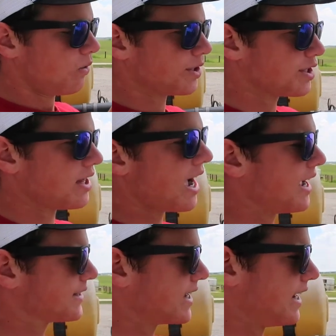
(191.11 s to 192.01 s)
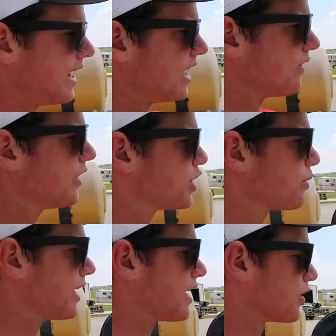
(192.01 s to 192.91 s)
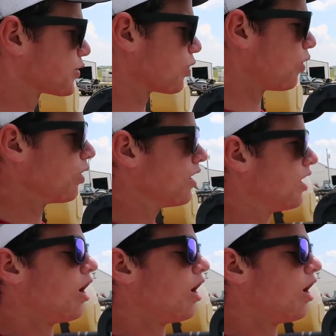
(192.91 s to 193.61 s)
which that is going to individually control